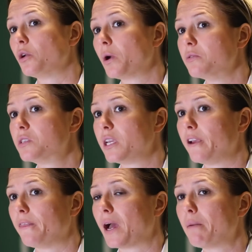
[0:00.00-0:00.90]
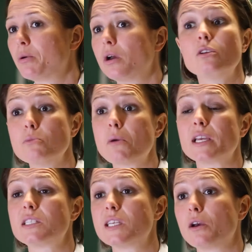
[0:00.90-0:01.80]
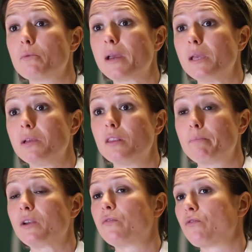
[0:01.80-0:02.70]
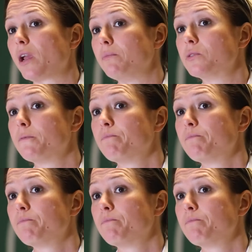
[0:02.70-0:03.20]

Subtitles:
won't see that. But you might see it on maybe the bed frames.